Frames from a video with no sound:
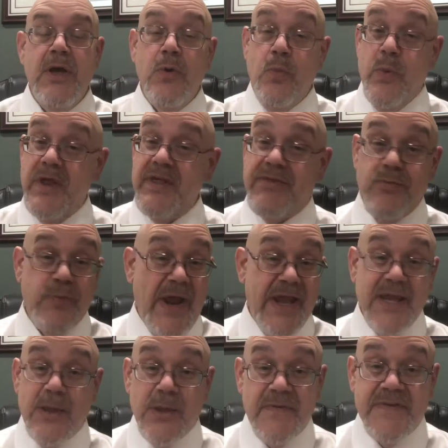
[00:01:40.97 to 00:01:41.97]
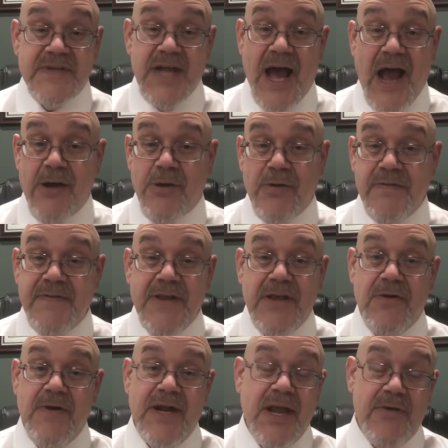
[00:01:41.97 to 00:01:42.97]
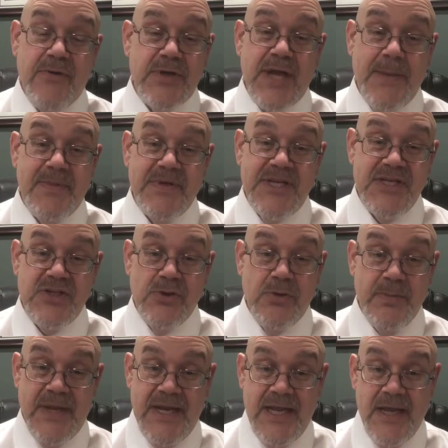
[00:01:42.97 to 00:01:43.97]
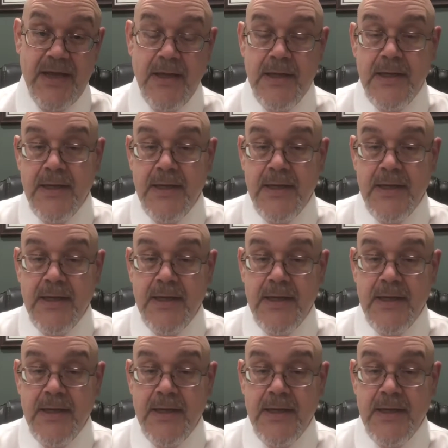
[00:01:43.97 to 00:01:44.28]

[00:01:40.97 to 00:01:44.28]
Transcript: with regular photography or any other type of digital media,